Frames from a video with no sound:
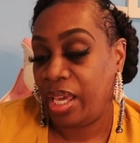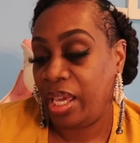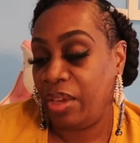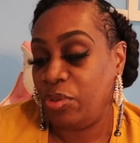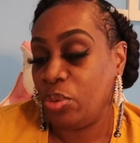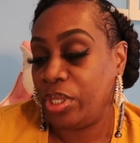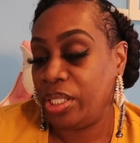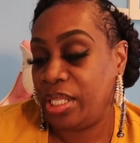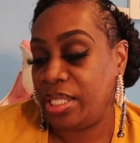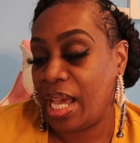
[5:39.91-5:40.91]
if you could
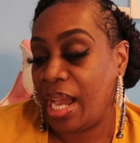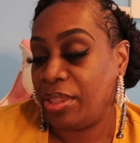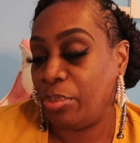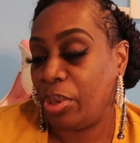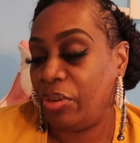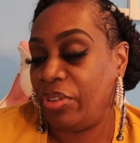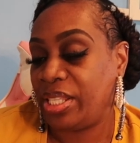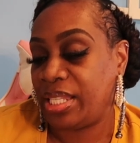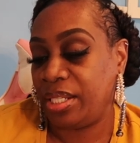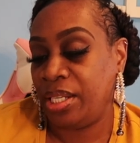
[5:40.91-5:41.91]
design the perfect
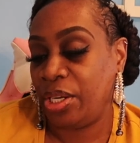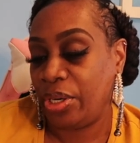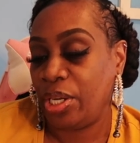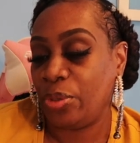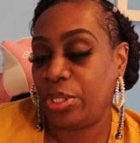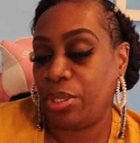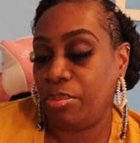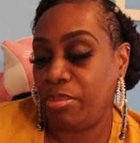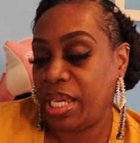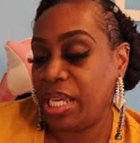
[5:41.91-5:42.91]
scenario to
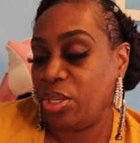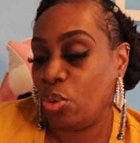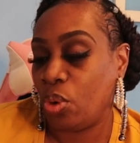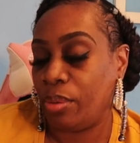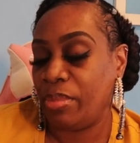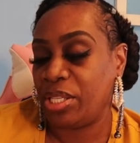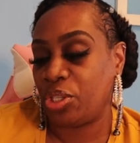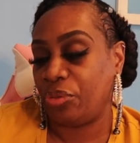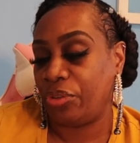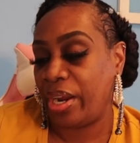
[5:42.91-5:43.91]
meet your
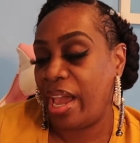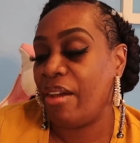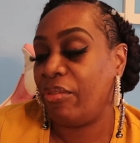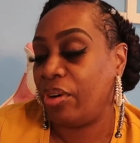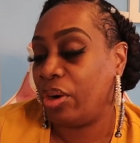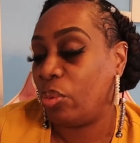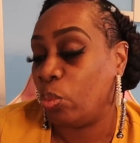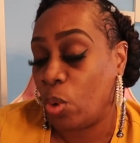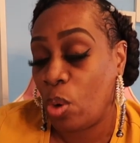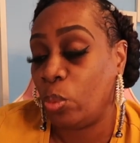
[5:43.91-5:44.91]
Mr. Forever,
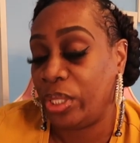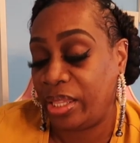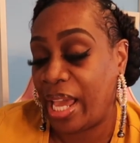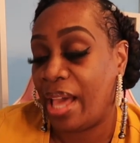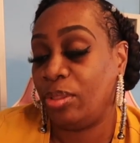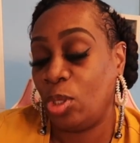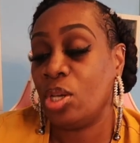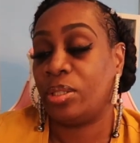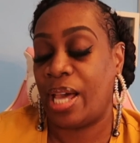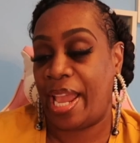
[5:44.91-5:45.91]
what would that
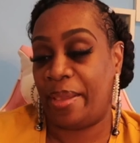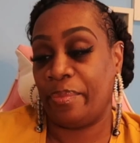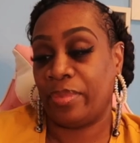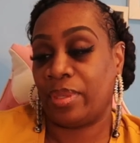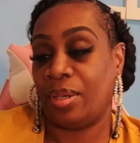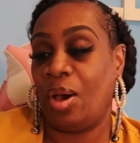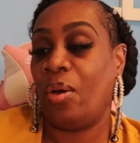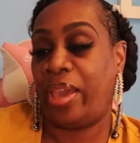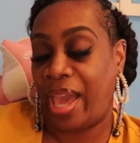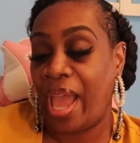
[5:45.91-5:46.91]
look like?
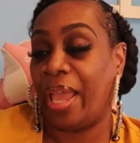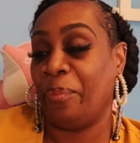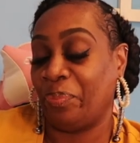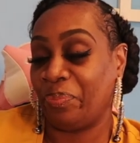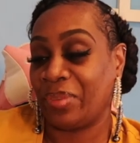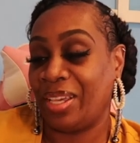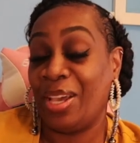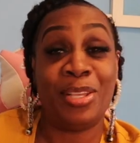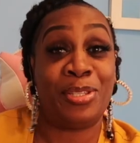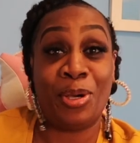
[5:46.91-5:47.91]
Okay,
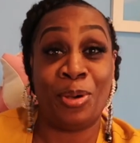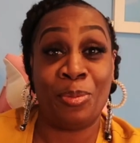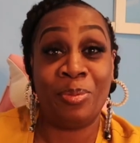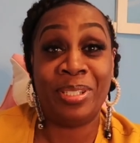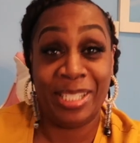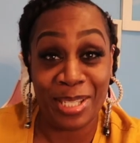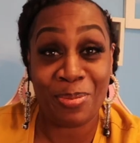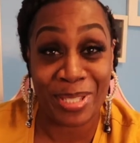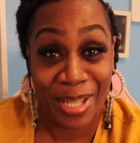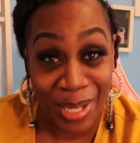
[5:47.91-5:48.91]
so this
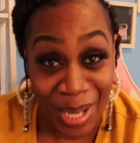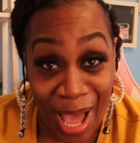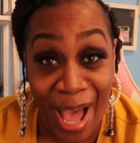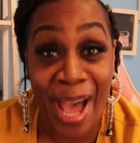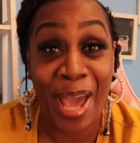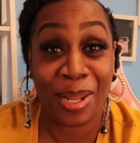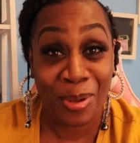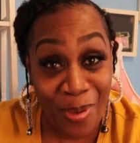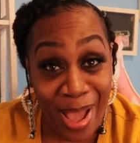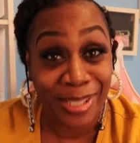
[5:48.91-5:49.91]
was a lot of
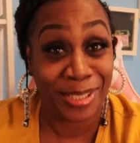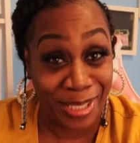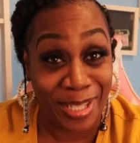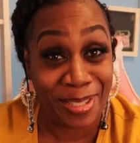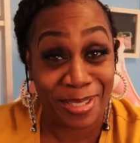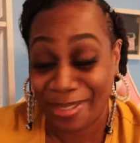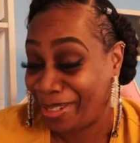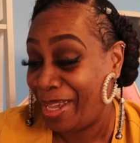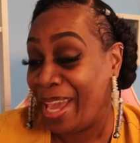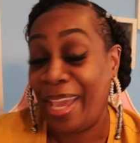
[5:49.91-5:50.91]
questions.
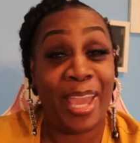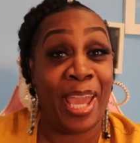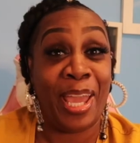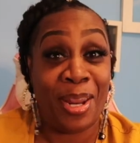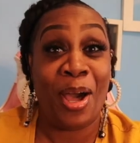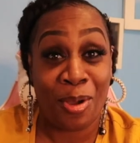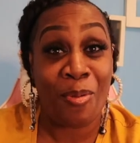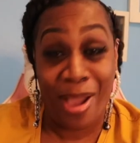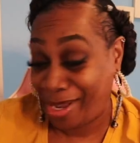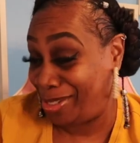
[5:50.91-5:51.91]
And a
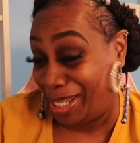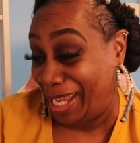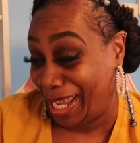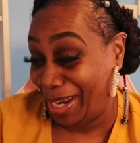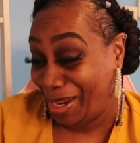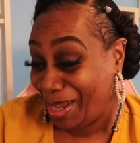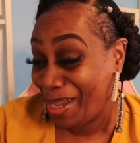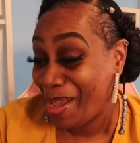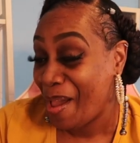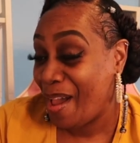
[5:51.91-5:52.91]
question
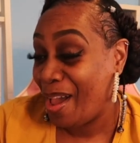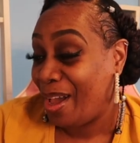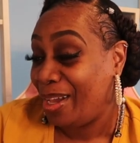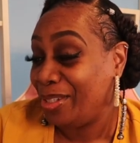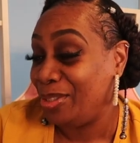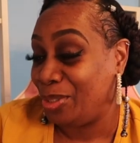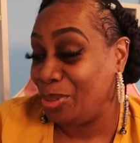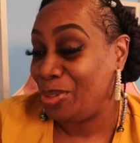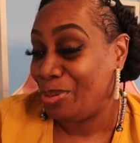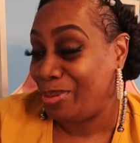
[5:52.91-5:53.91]

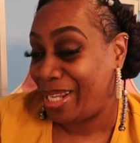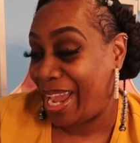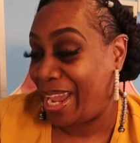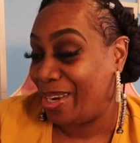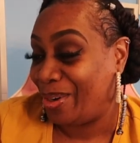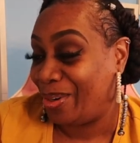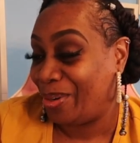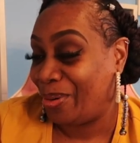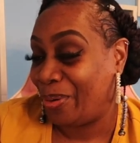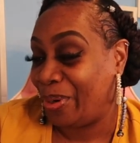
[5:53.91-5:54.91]
Do you date
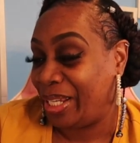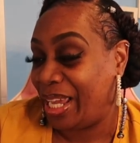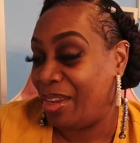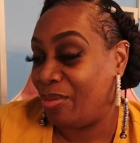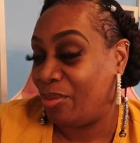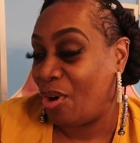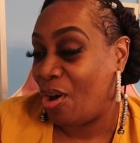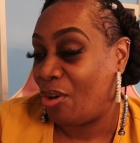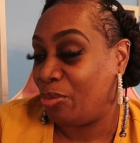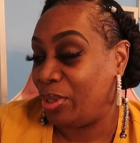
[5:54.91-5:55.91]
or get
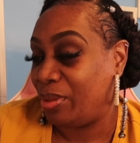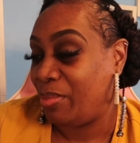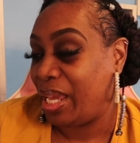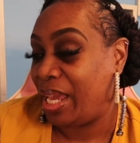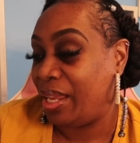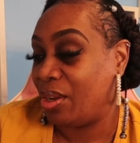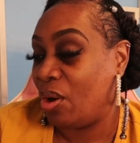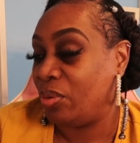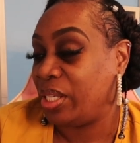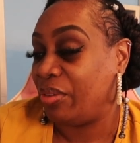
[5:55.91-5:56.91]
involved with men
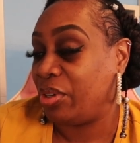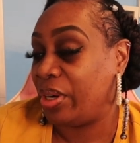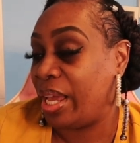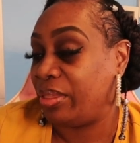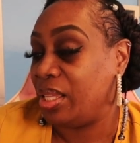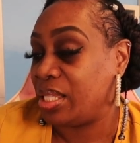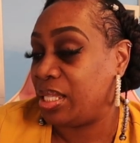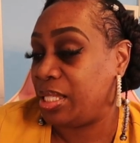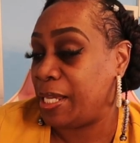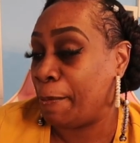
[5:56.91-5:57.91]
only of your
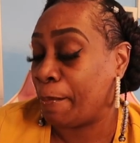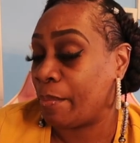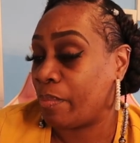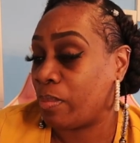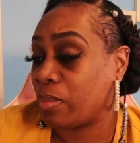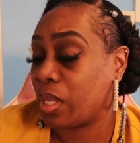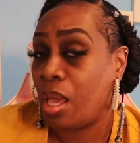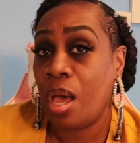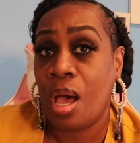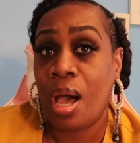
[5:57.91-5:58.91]
ethnicity?
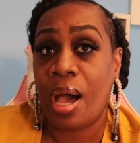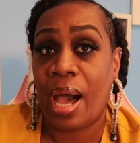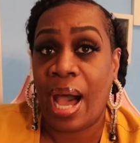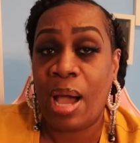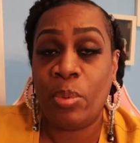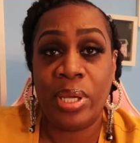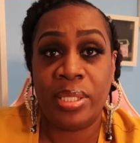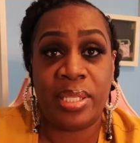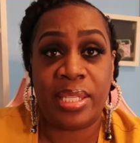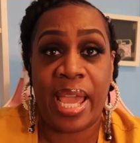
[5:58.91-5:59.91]
I
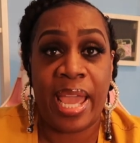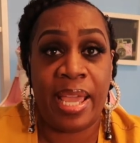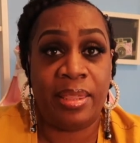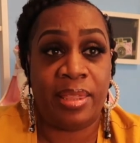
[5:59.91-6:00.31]
wouldn't say